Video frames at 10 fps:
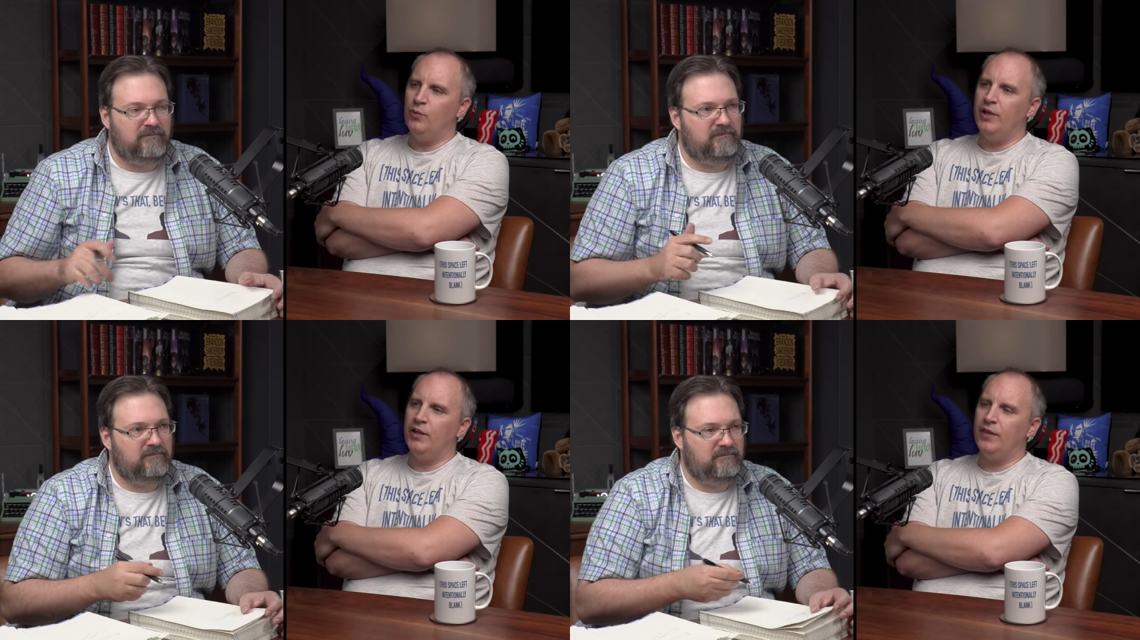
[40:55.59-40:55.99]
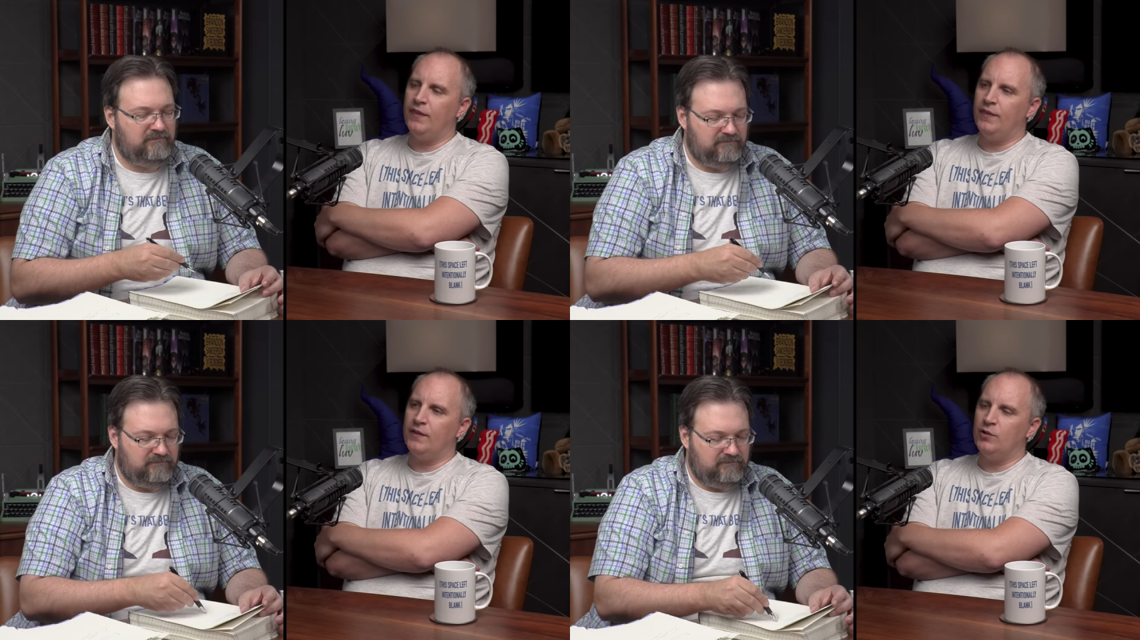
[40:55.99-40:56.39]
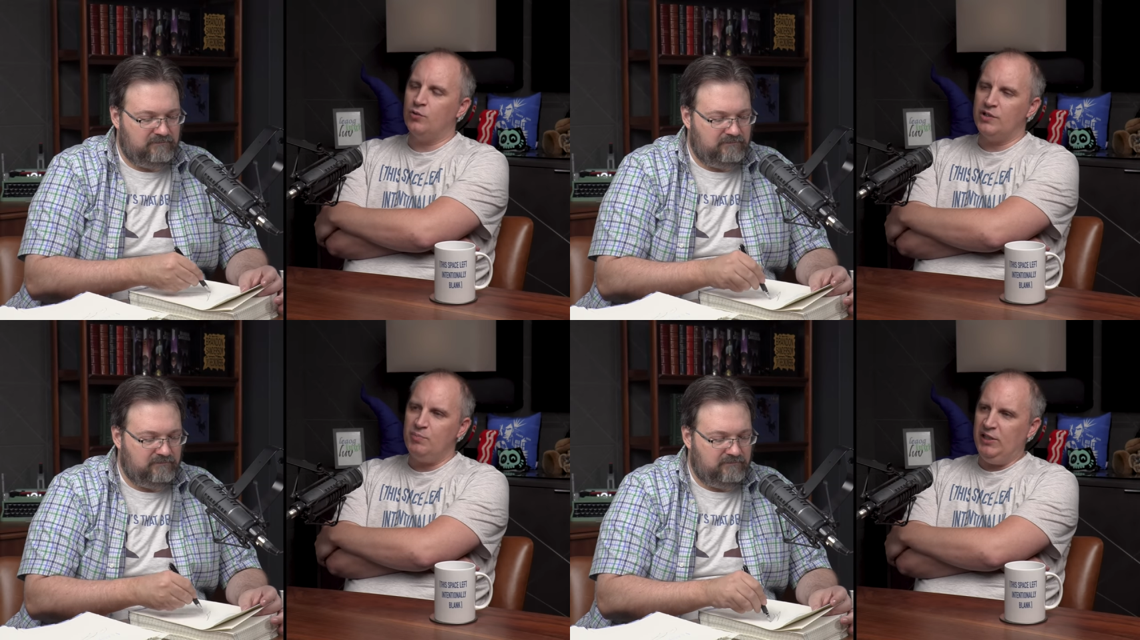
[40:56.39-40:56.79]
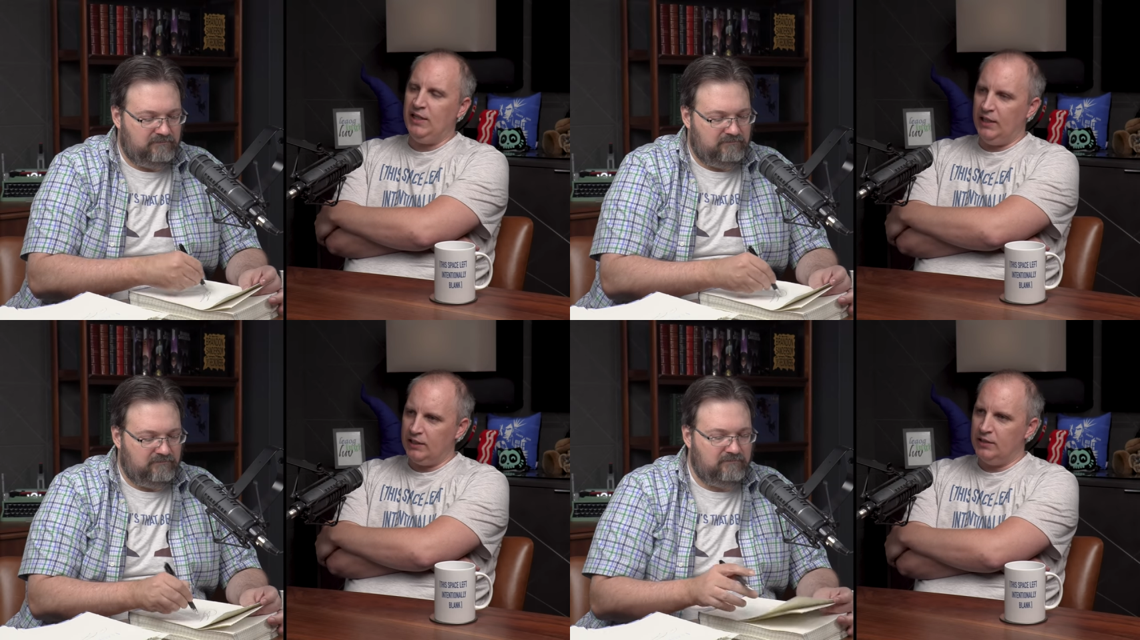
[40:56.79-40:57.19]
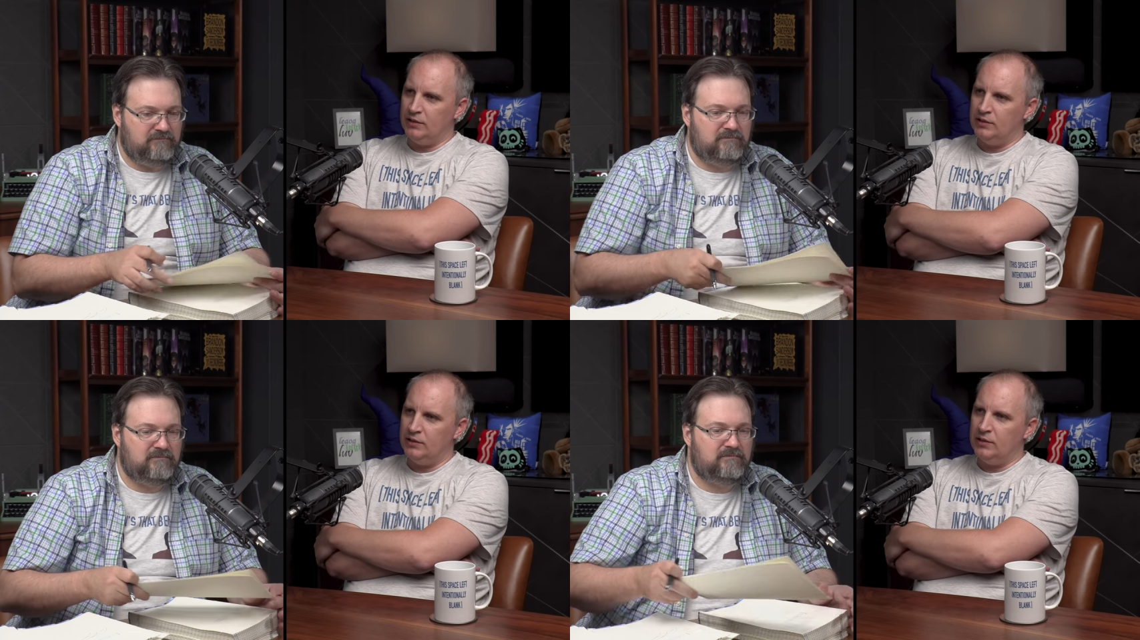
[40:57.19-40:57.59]
Speaker 1: with crispy duck
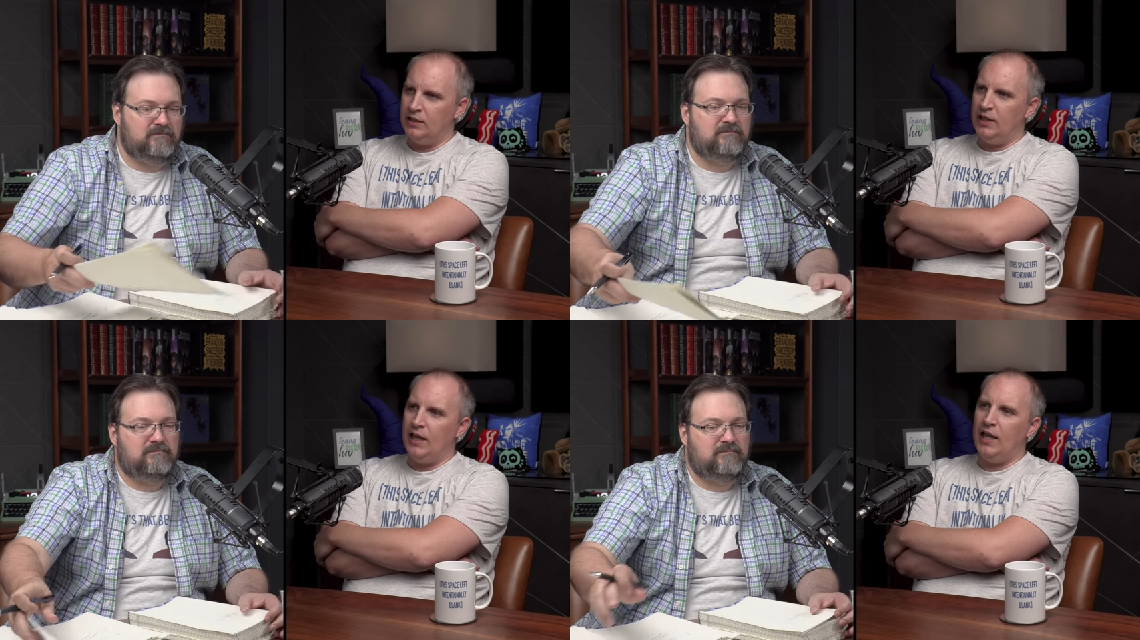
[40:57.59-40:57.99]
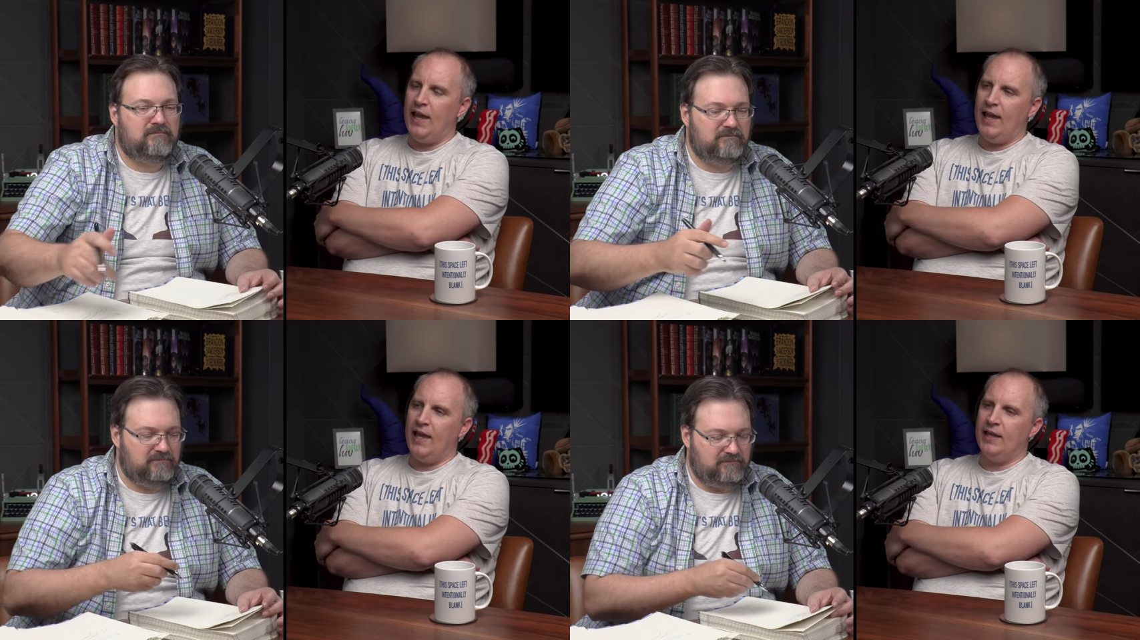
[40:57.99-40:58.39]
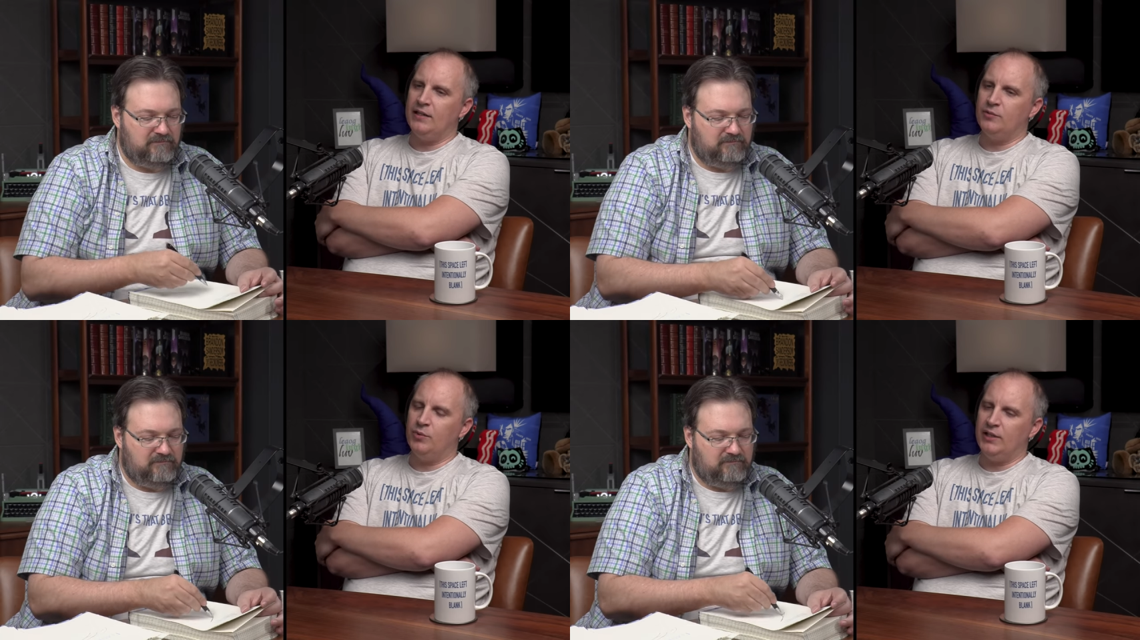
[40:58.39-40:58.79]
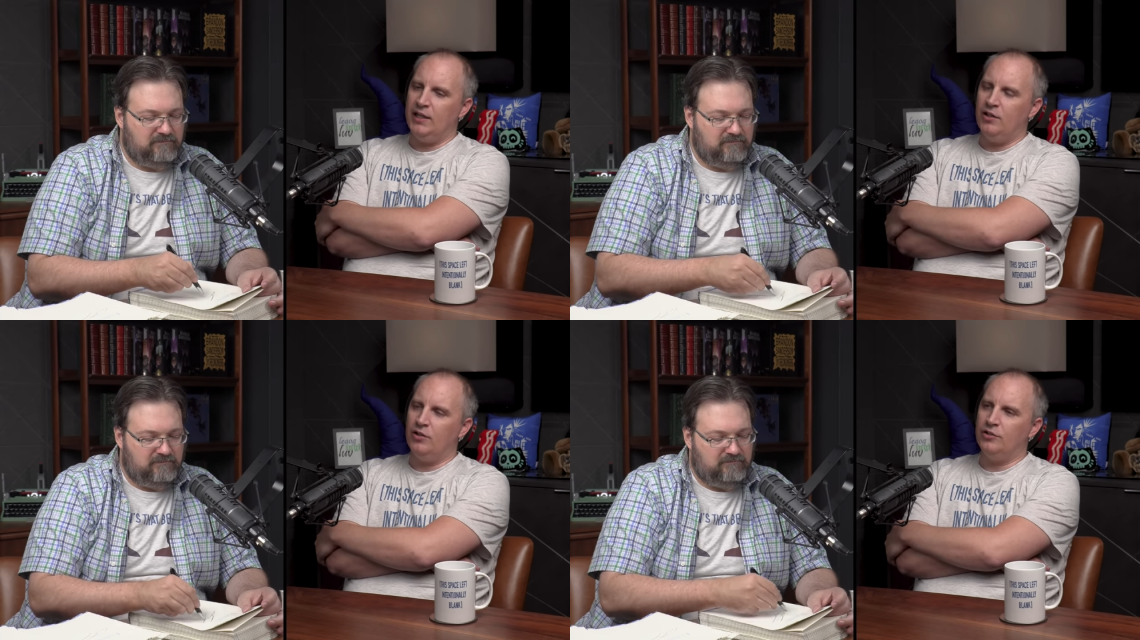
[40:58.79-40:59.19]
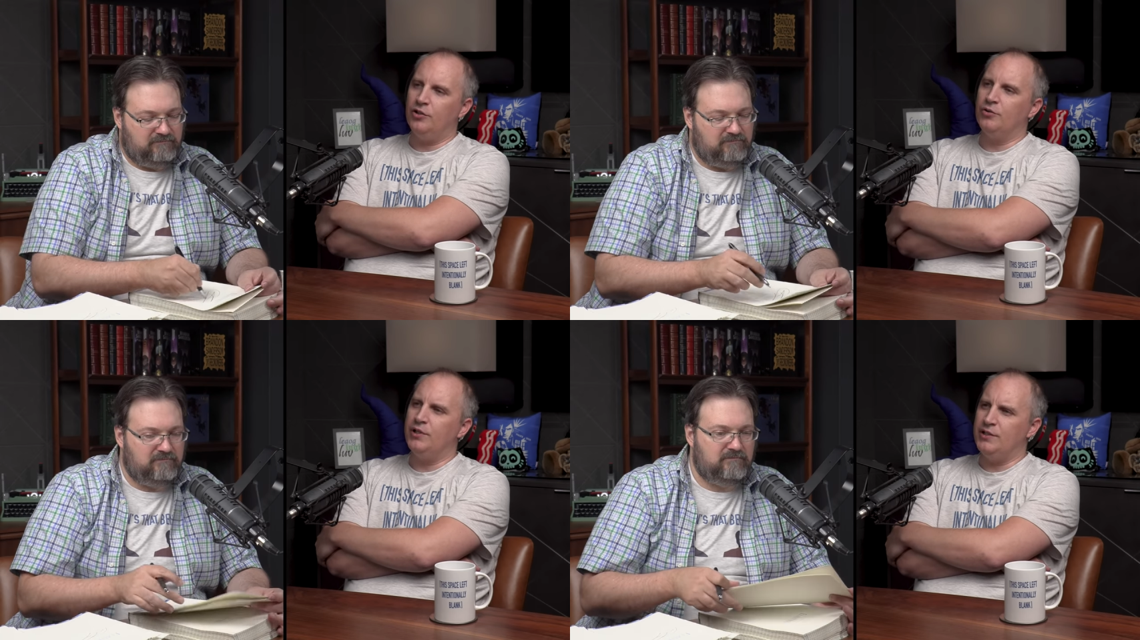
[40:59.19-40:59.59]
and what they call
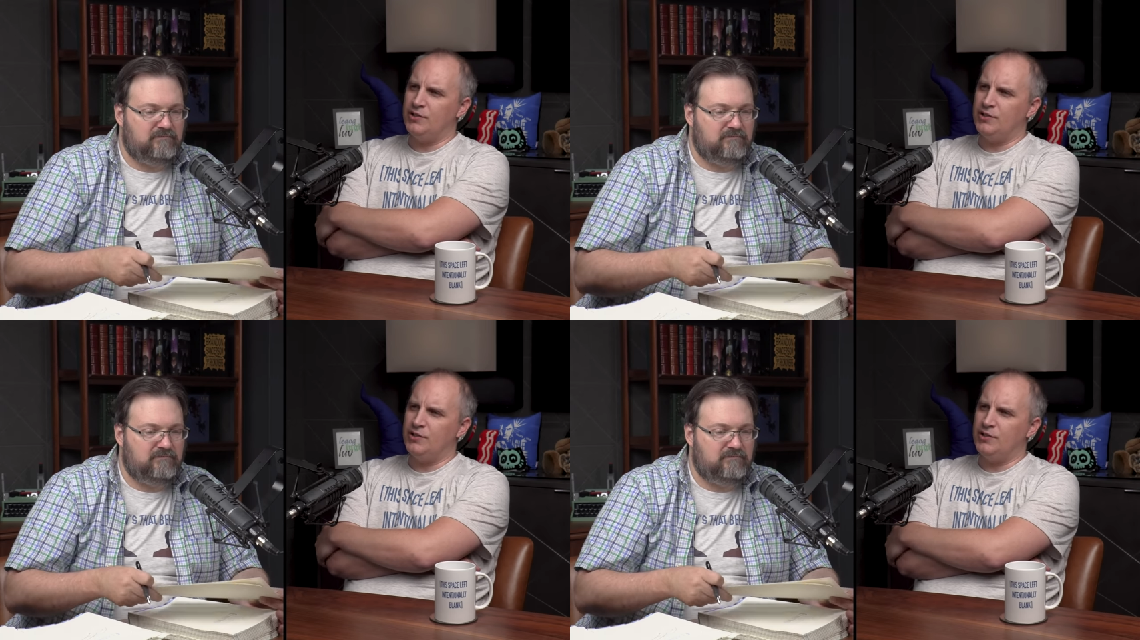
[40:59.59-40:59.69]
curry